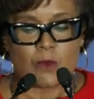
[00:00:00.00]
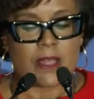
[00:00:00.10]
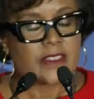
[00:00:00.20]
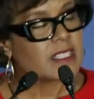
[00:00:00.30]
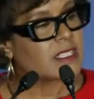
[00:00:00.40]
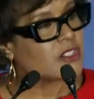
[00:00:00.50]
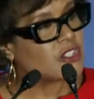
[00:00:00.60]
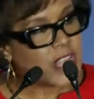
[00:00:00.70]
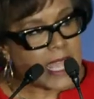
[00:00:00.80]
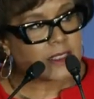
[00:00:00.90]
While this is a
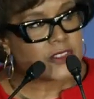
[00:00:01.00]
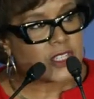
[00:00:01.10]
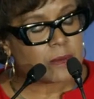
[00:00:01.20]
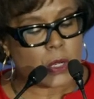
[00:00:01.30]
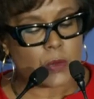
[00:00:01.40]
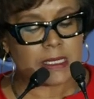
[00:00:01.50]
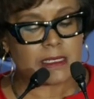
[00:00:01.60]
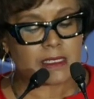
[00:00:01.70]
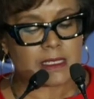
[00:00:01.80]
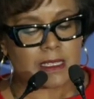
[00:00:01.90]
challenging
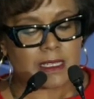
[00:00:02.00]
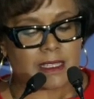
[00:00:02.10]
moment,